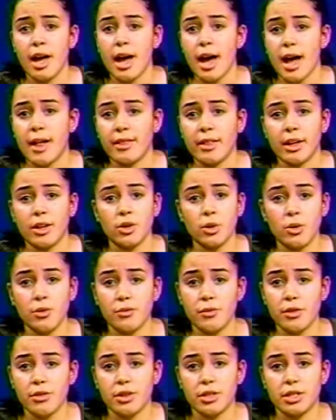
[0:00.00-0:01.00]
and that no
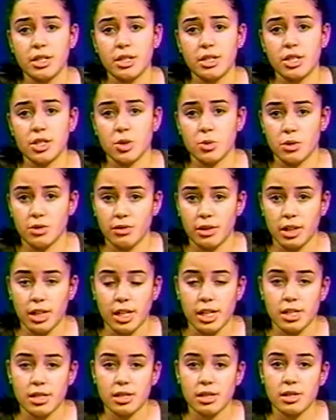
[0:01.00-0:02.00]
further details were
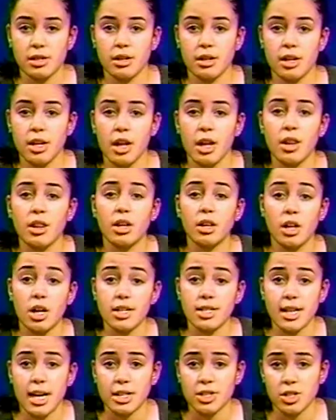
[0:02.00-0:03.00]
released. The Los
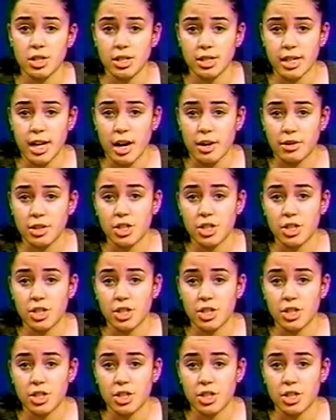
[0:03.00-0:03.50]
Angeles County